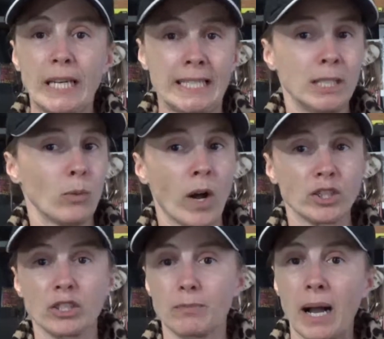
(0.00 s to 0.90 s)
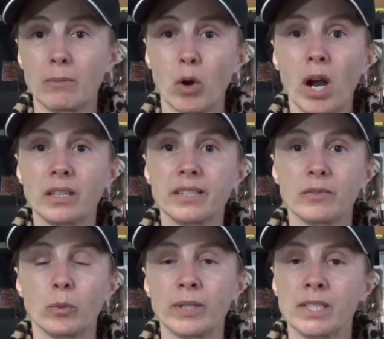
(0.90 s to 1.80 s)
and he watches Bob Ross
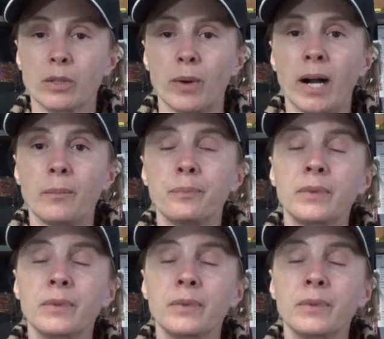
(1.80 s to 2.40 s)
every once in a while.